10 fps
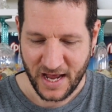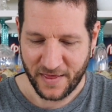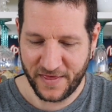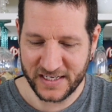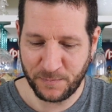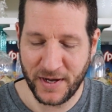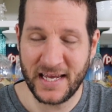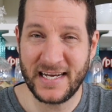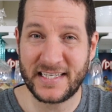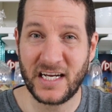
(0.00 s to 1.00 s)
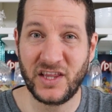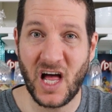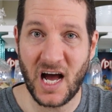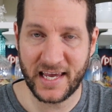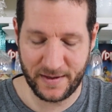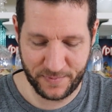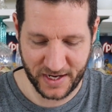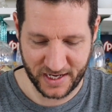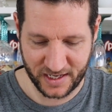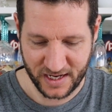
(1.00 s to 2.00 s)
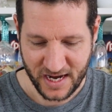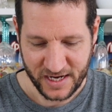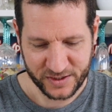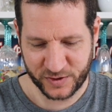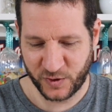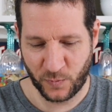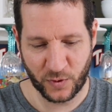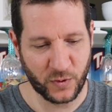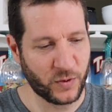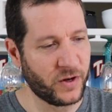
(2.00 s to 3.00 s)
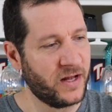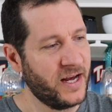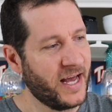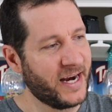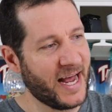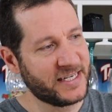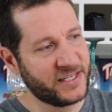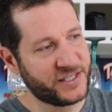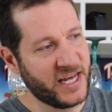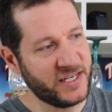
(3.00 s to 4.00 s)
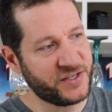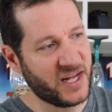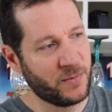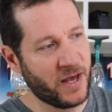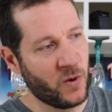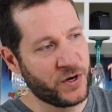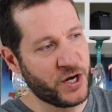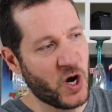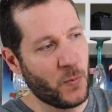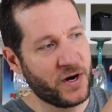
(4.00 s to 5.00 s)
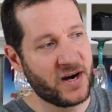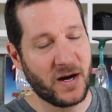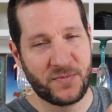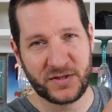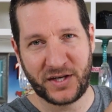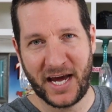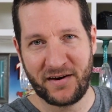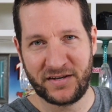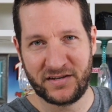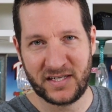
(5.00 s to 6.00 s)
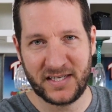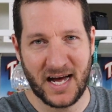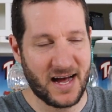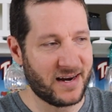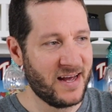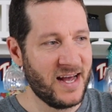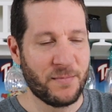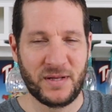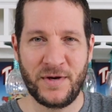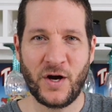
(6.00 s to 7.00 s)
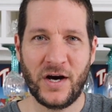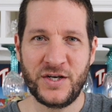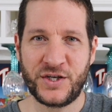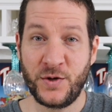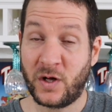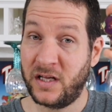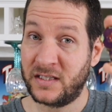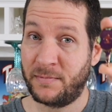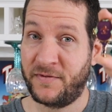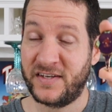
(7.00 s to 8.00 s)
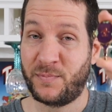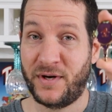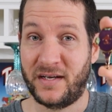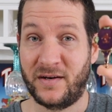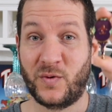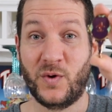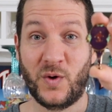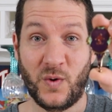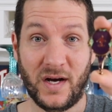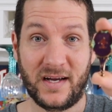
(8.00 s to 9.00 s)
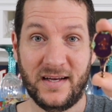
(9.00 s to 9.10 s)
this pin is a locket pin, super cool, and it has this hinged element, and when you open it up, there's a character inside. But let me go ahead and show you a close-up of this pin real quick.